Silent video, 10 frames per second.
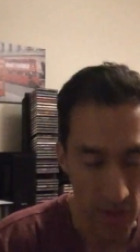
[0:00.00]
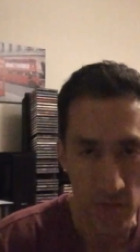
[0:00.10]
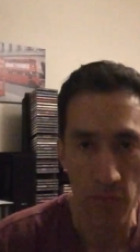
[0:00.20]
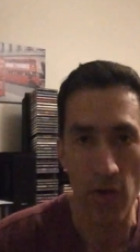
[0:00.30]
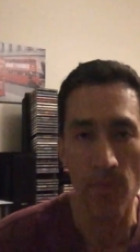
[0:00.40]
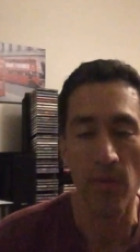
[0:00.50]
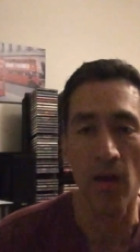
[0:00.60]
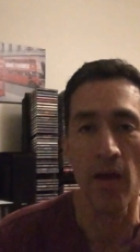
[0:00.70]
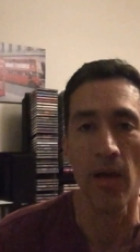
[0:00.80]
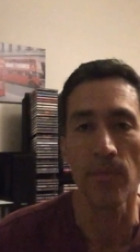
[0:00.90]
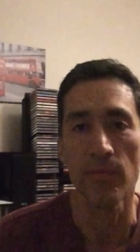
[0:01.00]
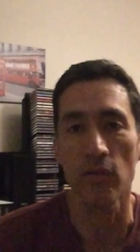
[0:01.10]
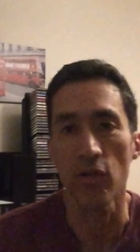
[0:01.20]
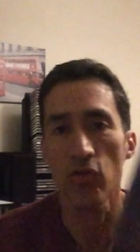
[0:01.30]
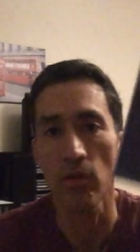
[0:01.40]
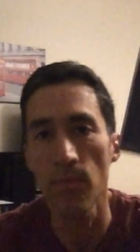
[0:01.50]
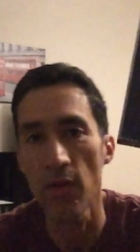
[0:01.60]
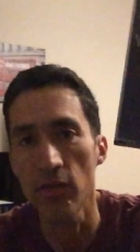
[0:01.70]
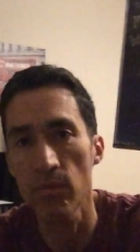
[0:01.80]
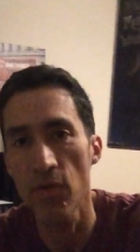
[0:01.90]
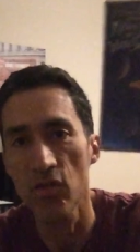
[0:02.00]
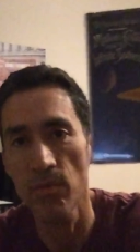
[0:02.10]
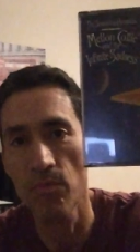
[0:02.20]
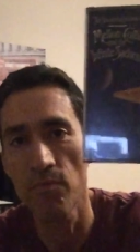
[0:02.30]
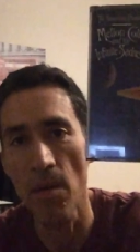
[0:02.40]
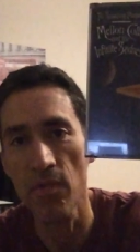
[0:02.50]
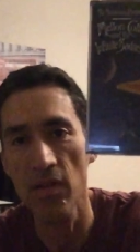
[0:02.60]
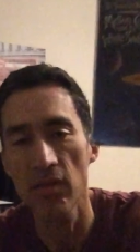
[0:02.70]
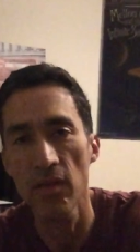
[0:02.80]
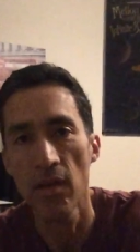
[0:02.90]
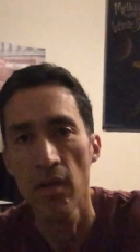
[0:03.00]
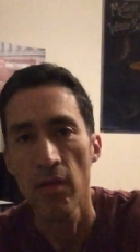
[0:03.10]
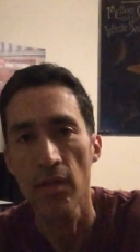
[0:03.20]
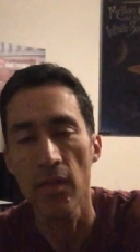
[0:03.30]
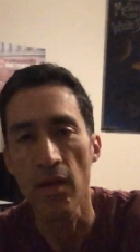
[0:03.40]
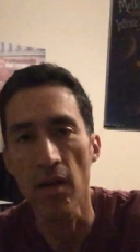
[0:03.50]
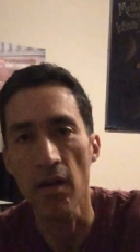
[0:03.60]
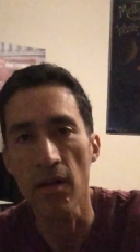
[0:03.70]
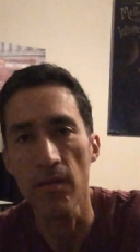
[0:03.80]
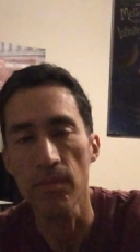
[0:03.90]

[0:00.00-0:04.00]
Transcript: is from uh, the um, Smashing Pumpkins, their,